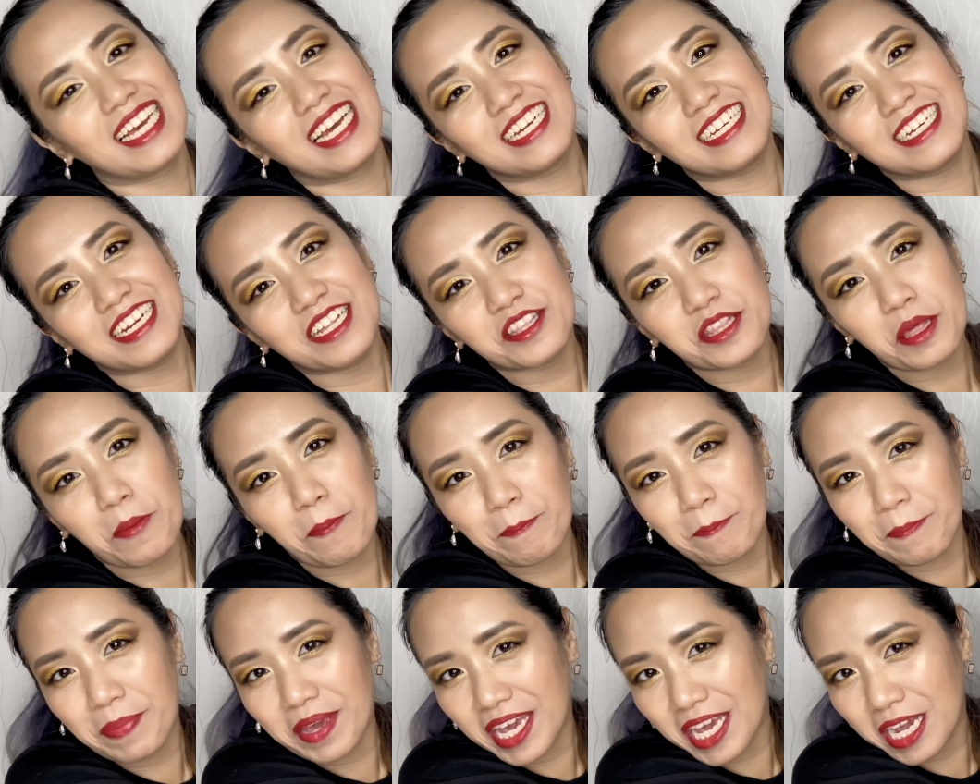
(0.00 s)
The
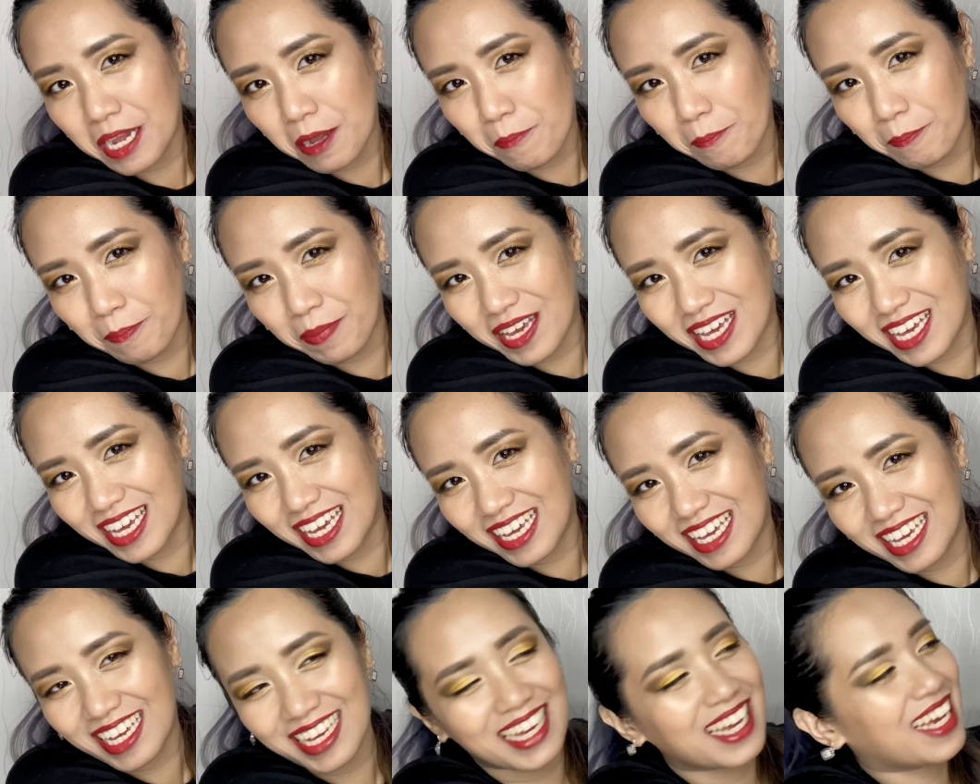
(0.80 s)
pink
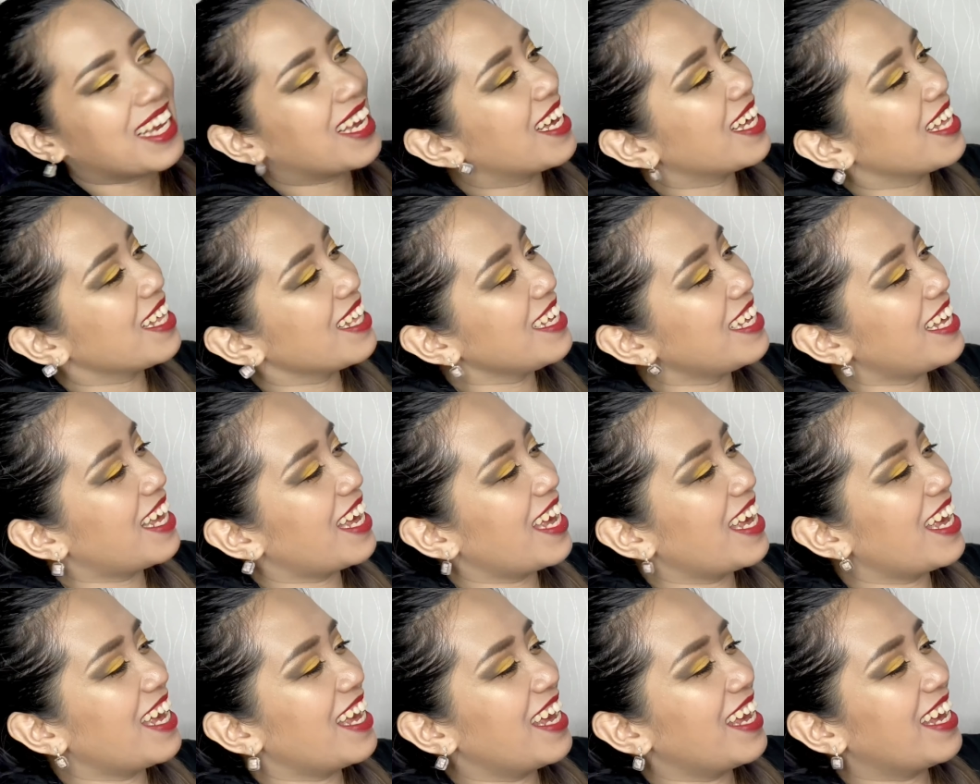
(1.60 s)
pig!
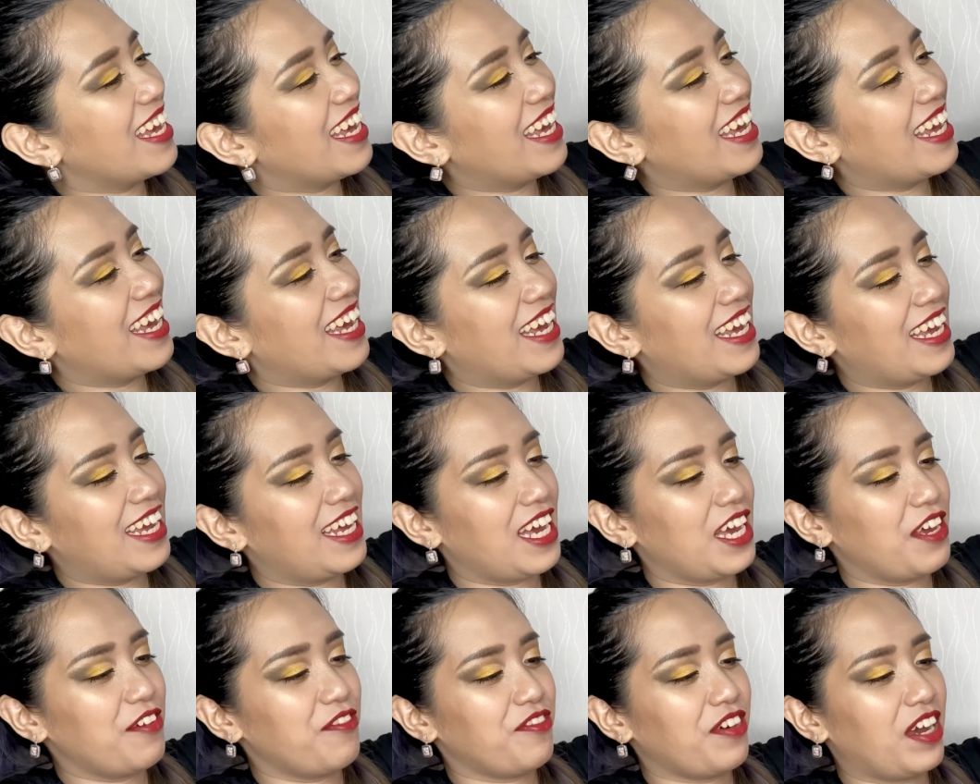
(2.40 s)
Yay!
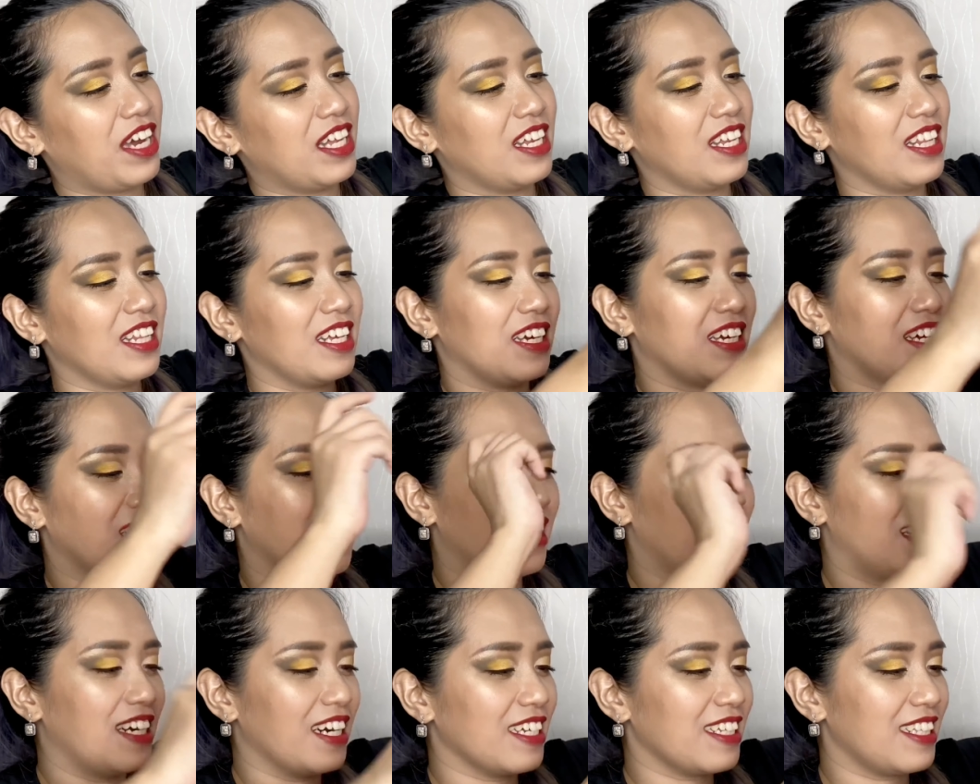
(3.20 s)
I finally
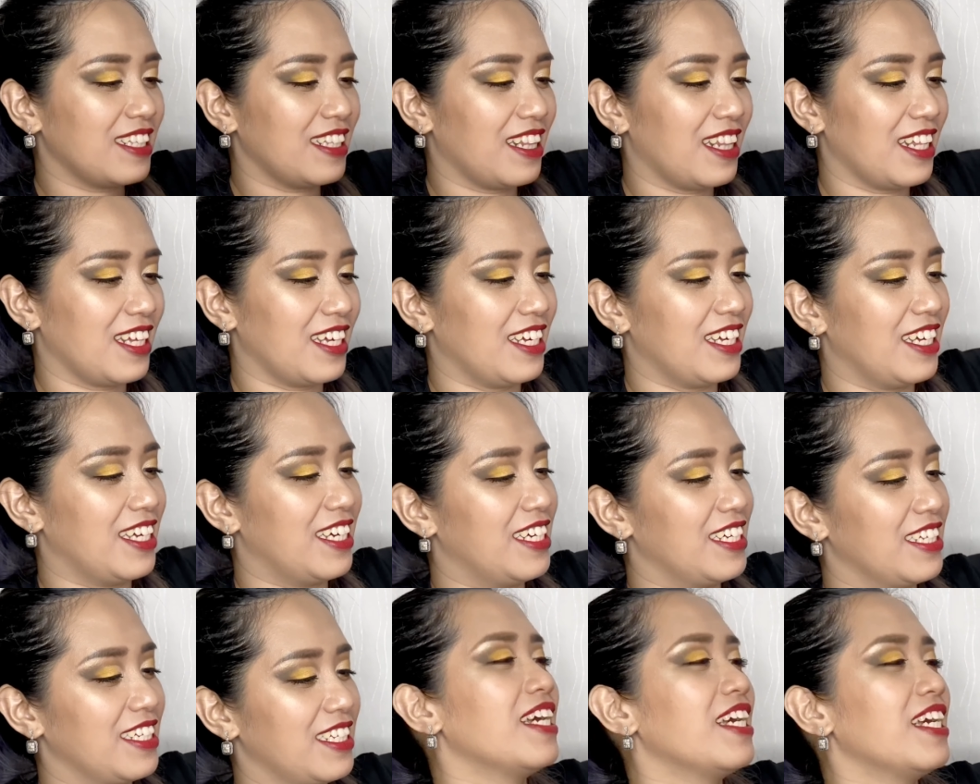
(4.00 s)
got
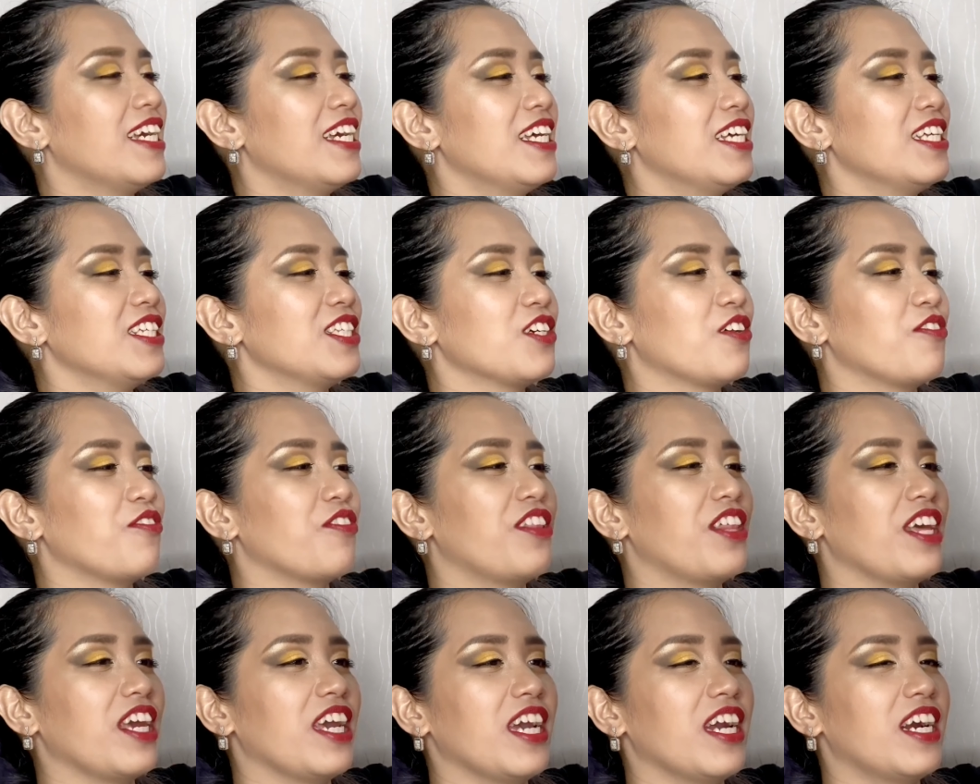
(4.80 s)
this. So
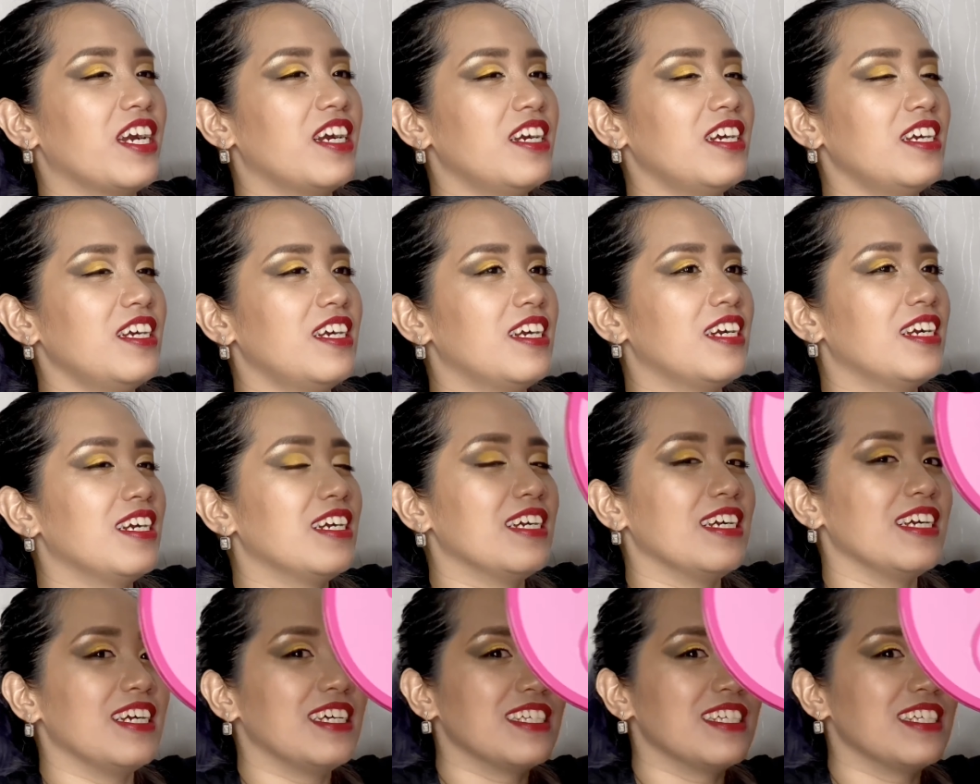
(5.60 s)
there, it's